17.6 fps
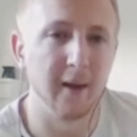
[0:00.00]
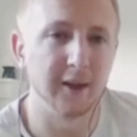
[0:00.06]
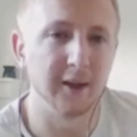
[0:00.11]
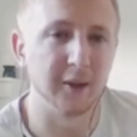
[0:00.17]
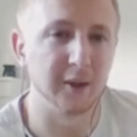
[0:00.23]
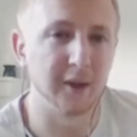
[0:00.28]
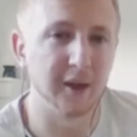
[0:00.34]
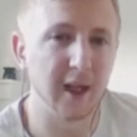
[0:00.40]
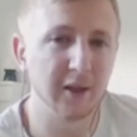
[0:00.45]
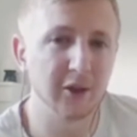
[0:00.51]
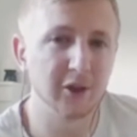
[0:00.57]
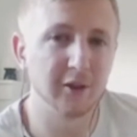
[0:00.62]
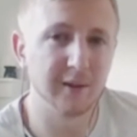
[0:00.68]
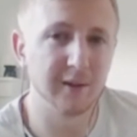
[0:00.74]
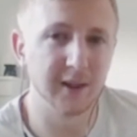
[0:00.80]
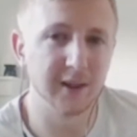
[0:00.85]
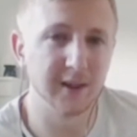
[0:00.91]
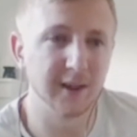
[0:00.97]
you said
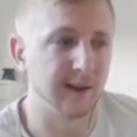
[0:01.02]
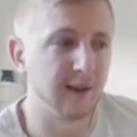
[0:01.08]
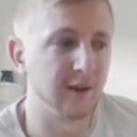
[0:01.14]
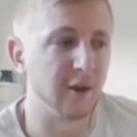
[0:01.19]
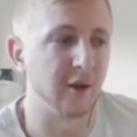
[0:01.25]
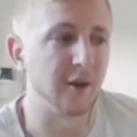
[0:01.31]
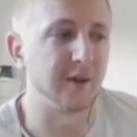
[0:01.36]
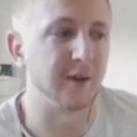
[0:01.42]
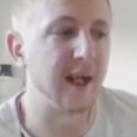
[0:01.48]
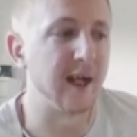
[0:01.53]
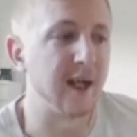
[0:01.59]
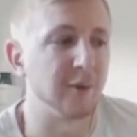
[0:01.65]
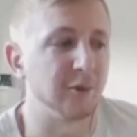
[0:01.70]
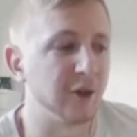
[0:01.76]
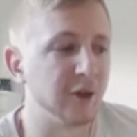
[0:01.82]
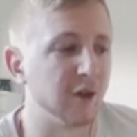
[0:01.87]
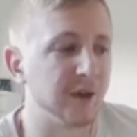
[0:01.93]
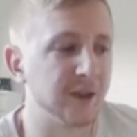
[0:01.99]
during the second
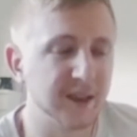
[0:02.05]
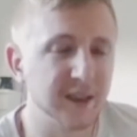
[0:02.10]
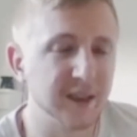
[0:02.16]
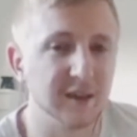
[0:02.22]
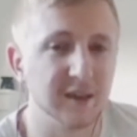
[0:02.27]
lockdown you got